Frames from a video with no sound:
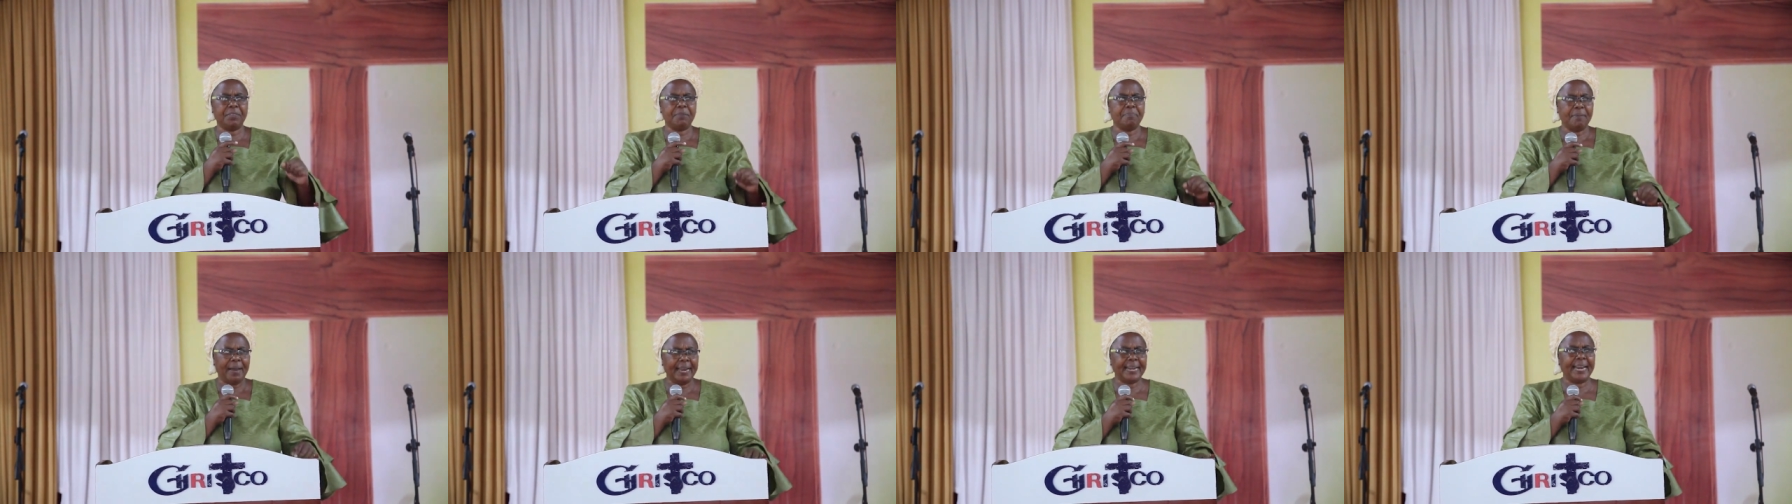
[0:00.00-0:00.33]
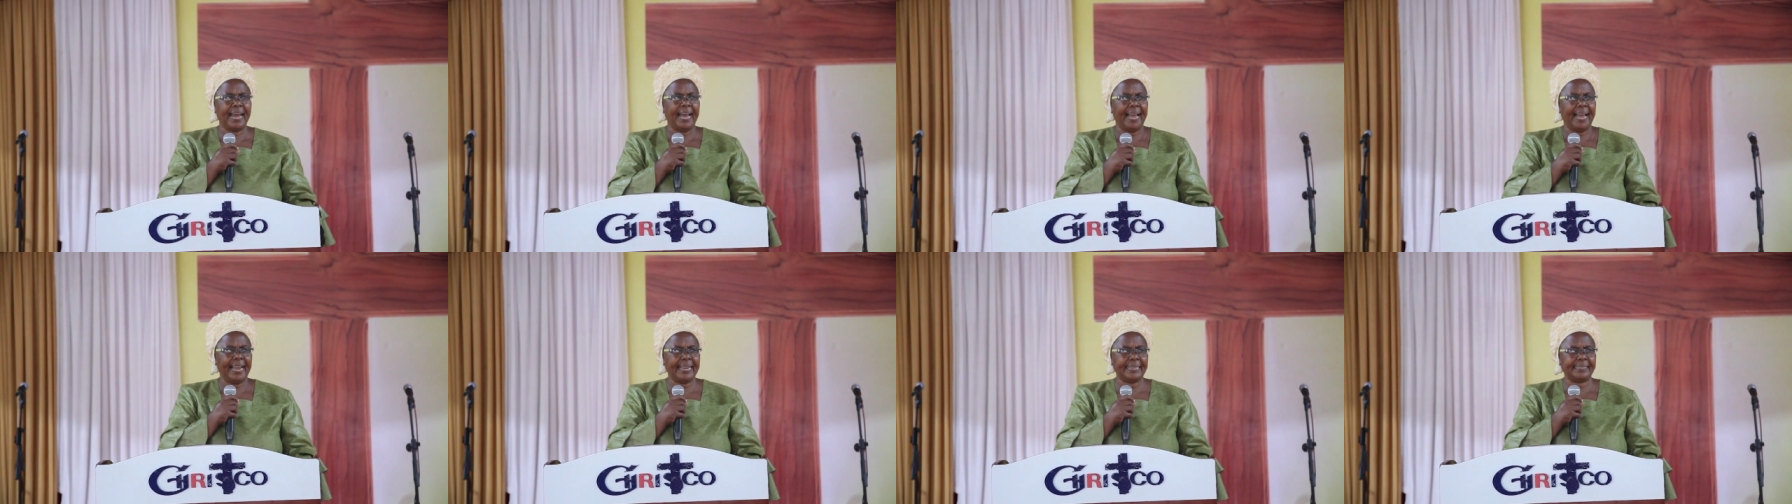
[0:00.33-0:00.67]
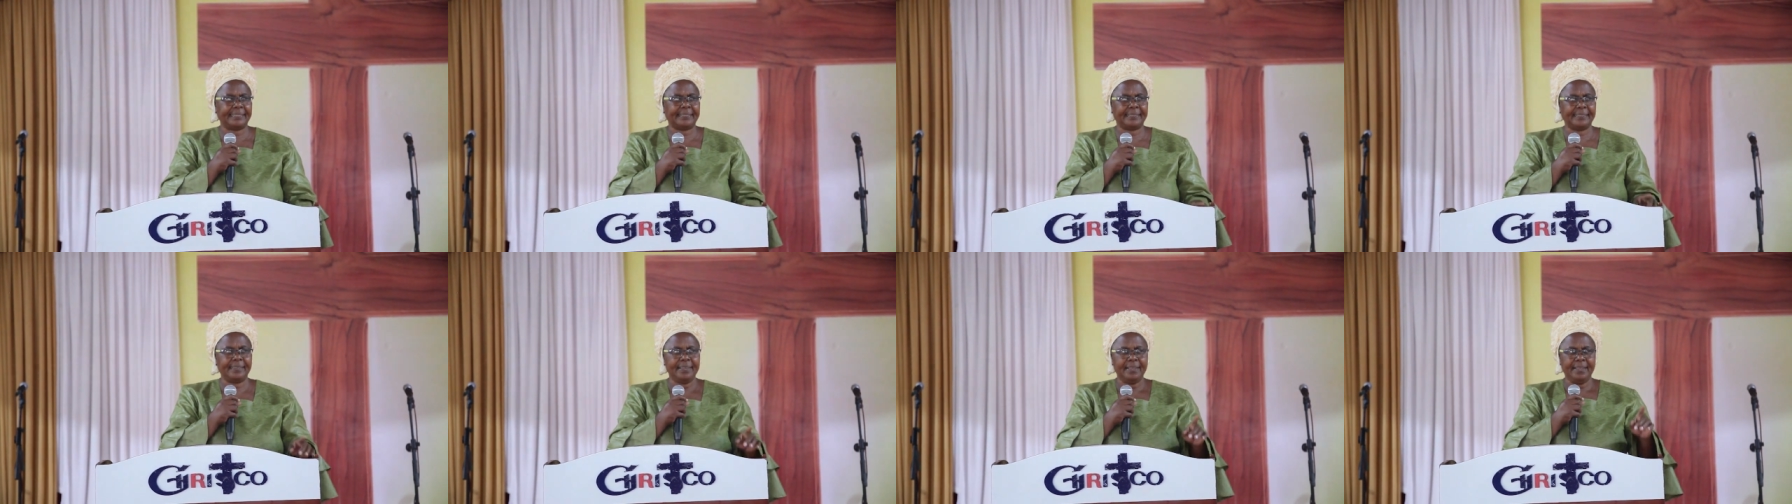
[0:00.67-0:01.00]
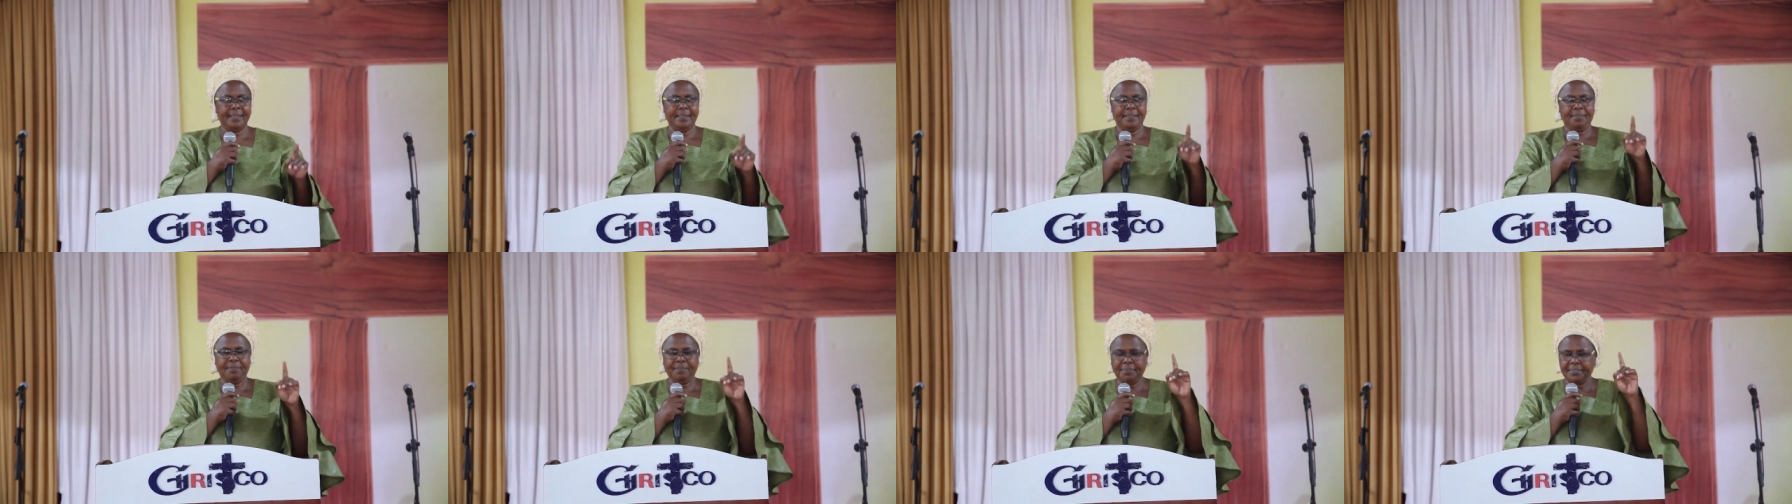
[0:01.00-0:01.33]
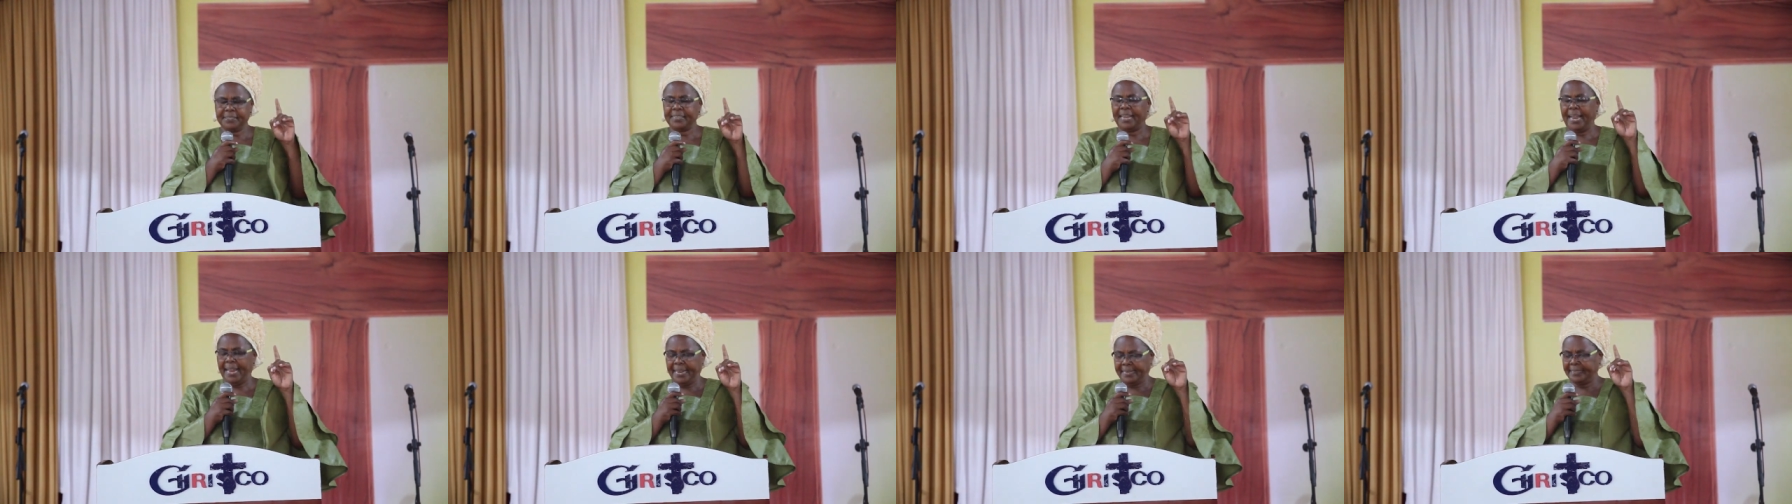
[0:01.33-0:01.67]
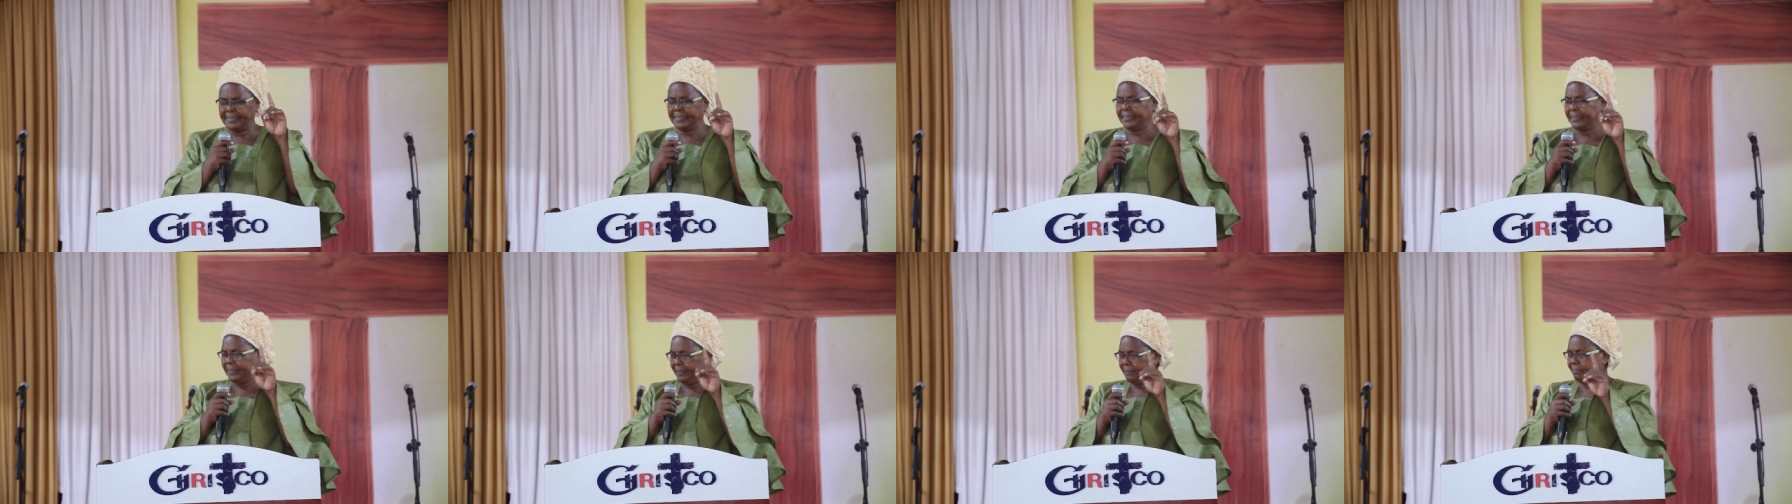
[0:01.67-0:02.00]
me with bad eyes. Those
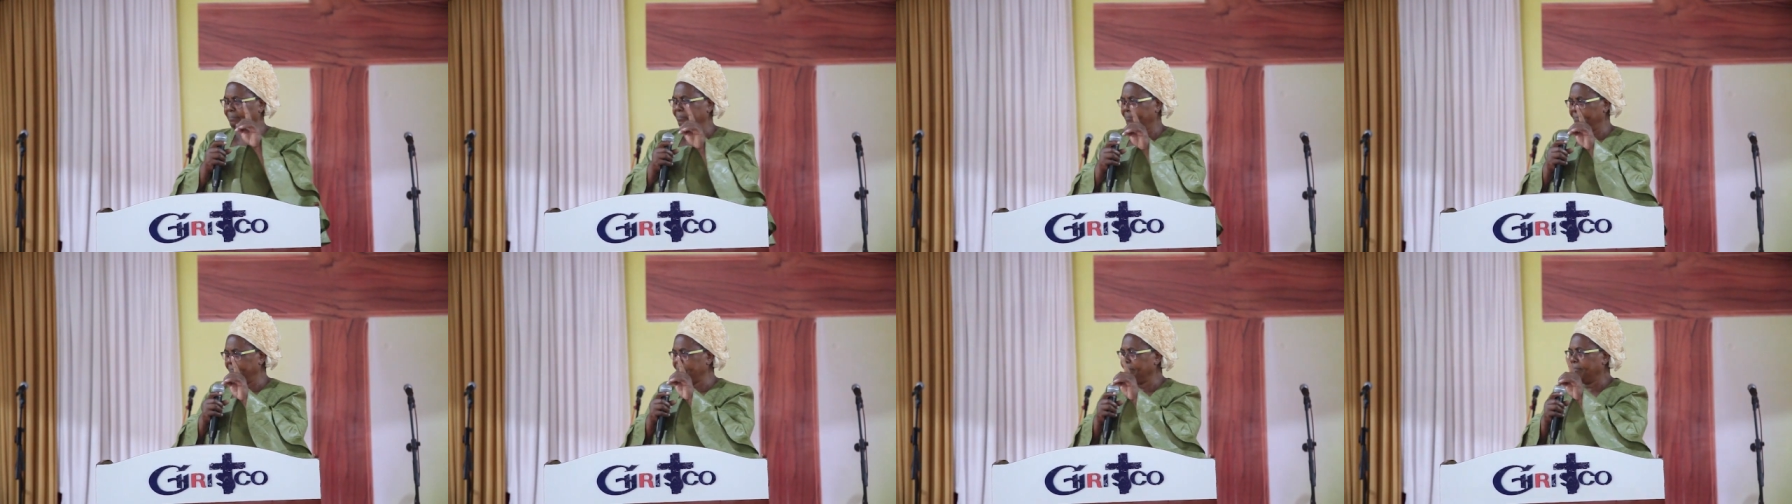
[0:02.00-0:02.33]
eyes.